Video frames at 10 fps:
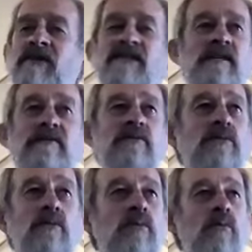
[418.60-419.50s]
this stuff
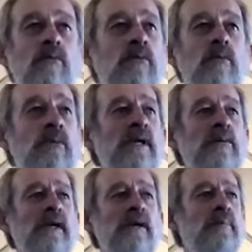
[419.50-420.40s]
we,
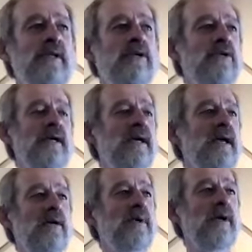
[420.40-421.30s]
we could be doing
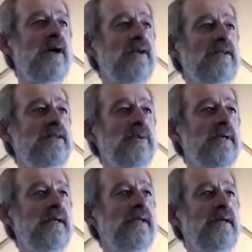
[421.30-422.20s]
and we are doing,